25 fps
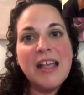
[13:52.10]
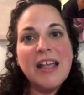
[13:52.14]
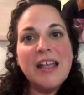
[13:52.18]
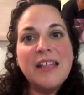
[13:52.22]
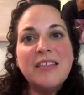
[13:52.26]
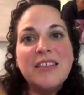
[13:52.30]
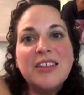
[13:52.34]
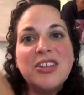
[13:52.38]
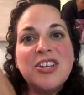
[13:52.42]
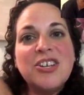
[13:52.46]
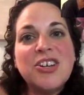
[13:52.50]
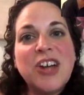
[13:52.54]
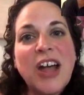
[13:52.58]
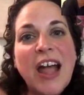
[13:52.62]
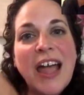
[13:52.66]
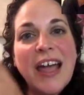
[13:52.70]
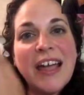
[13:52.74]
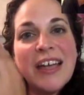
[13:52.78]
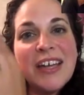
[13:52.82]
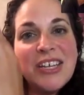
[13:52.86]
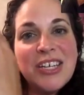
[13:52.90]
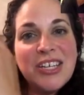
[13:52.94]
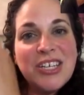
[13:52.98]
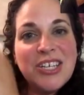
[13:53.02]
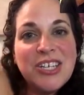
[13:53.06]
track
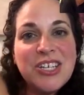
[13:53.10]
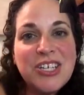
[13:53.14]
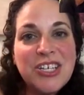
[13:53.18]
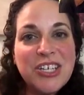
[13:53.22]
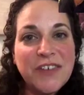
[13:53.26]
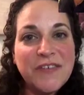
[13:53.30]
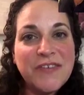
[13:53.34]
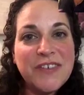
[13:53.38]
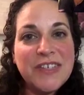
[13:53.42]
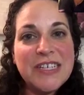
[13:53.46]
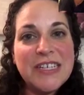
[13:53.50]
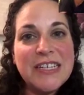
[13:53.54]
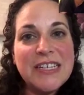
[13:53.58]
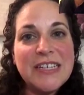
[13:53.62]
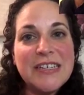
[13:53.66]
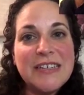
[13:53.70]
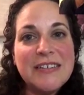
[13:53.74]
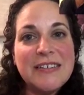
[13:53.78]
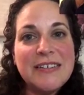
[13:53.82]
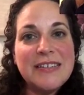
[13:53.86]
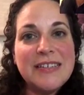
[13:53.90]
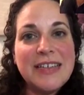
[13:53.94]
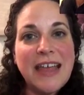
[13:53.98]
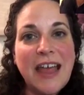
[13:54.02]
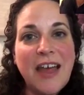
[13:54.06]
shifted
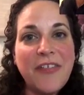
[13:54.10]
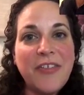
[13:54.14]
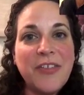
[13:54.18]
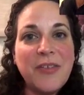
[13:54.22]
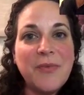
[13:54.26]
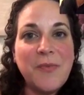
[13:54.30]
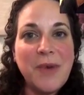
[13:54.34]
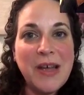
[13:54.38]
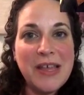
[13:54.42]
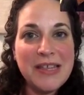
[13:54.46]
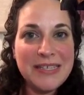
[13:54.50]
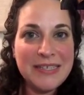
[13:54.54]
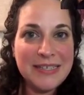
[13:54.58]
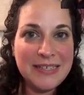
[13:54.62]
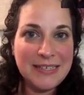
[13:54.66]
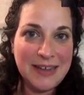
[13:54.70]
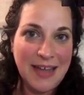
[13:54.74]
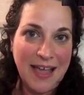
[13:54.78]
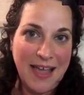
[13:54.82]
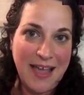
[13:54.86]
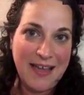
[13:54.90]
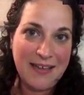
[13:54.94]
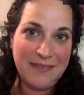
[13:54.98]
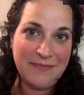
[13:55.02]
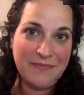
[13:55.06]
south and west
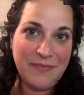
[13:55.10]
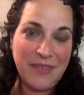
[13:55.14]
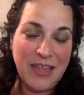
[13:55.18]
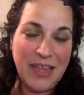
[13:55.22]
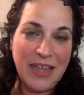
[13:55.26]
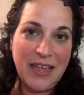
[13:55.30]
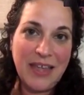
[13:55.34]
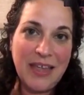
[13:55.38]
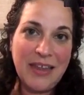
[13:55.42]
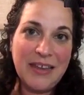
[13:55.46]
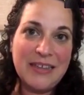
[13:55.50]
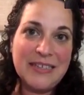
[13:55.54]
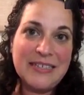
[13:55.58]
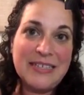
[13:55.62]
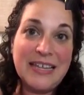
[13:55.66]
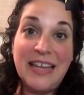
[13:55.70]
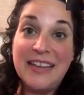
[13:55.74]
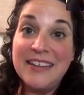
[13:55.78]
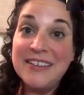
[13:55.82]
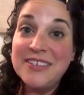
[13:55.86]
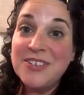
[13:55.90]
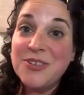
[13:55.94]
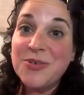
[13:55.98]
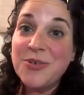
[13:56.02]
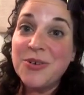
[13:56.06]
today and is
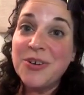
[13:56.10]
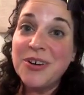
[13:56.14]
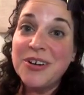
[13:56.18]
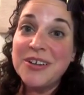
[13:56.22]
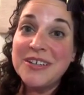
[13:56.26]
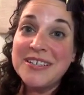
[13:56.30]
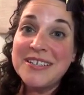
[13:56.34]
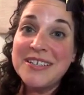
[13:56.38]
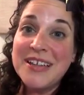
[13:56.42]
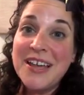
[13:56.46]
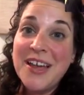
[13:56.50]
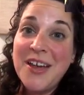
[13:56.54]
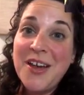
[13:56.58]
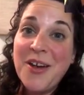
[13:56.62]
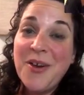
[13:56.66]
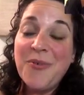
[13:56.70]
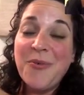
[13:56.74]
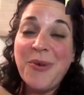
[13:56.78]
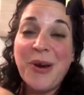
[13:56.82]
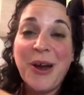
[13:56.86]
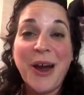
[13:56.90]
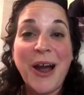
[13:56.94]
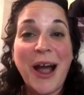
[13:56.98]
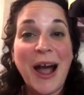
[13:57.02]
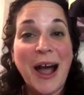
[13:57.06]
heading towards
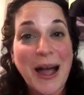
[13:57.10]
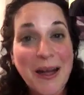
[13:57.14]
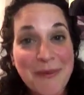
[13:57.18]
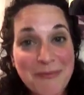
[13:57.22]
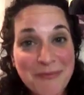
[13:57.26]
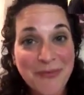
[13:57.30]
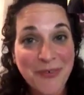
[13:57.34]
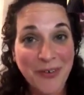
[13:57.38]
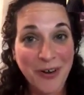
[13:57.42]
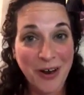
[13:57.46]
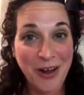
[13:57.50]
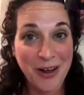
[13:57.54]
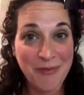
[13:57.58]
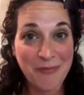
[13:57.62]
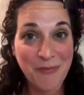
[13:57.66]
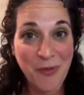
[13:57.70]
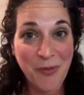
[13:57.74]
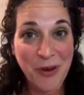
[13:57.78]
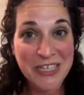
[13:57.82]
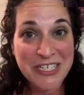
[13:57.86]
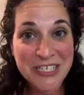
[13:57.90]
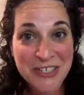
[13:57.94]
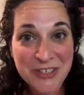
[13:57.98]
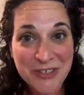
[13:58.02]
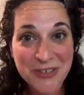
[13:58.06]
where I'm from,
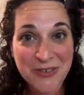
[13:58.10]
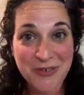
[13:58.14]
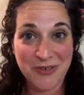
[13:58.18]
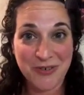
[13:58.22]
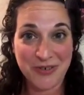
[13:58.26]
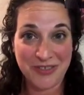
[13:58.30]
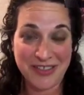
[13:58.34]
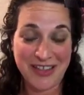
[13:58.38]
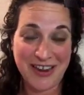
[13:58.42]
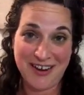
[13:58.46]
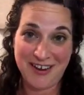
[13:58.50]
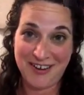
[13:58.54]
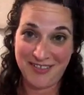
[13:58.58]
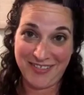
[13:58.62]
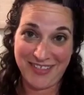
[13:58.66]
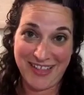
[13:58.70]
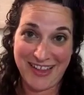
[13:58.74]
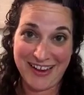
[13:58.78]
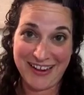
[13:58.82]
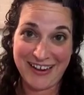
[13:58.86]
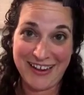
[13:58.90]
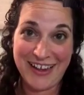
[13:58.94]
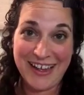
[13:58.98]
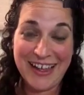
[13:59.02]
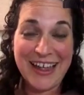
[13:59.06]
Western North
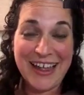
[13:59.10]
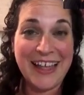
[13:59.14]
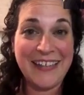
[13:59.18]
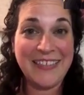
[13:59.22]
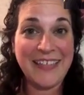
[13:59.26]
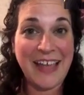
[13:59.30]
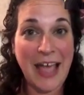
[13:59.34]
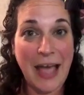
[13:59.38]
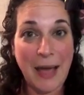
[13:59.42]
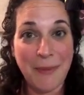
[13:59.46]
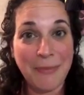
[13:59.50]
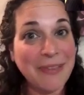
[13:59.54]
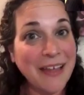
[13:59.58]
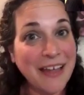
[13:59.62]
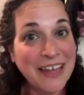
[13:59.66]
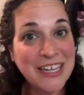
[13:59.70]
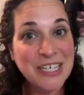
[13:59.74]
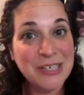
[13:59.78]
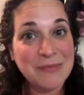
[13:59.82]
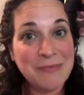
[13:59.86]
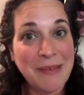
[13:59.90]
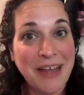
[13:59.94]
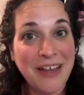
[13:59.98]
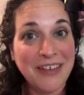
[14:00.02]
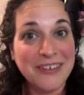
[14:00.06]
Carolina in the Appalachian
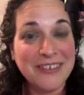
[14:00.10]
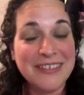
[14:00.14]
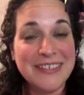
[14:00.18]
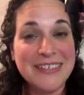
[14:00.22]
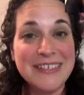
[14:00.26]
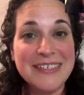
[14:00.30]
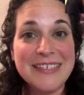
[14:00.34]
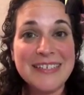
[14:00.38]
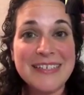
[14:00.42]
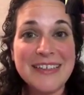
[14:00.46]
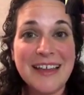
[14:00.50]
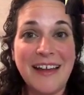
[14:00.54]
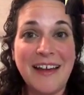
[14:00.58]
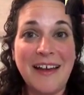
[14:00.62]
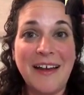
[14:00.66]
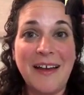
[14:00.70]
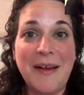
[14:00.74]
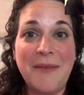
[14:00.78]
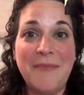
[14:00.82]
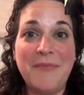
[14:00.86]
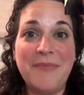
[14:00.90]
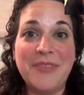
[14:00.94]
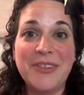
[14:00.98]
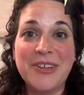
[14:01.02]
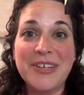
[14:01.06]
Mountains.
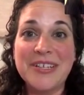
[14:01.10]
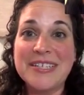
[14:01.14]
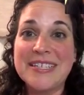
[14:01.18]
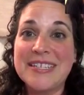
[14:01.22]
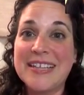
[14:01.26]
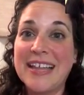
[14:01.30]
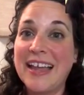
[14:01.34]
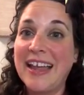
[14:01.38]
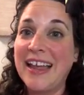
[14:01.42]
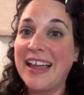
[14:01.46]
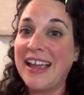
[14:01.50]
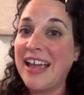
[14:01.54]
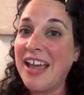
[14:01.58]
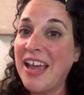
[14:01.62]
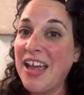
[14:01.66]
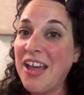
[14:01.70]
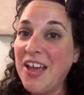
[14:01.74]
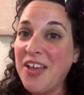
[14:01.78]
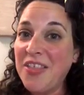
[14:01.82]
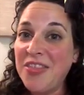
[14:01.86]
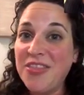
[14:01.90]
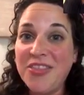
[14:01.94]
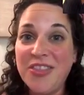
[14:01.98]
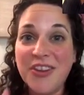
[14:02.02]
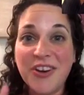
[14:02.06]
Looks like
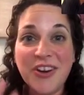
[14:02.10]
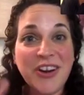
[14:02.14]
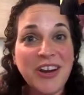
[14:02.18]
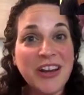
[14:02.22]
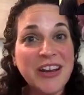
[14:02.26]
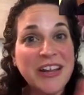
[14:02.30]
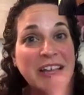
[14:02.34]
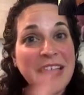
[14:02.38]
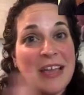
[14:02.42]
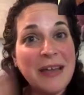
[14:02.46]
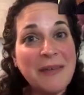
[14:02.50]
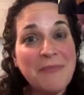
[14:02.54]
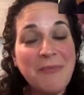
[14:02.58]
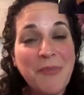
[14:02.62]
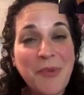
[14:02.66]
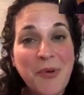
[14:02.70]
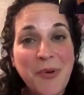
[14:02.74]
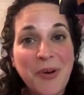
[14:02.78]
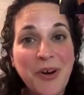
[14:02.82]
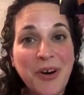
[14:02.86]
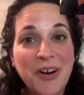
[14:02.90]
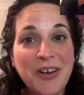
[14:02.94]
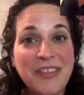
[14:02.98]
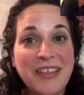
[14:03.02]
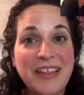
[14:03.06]
they're going to get
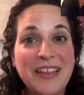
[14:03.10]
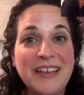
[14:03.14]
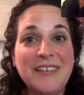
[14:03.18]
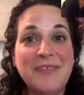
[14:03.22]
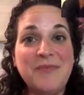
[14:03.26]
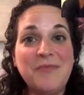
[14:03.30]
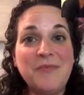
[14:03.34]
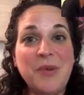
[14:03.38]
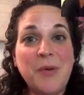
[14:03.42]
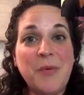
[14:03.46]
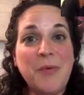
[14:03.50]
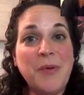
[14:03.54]
more than what we were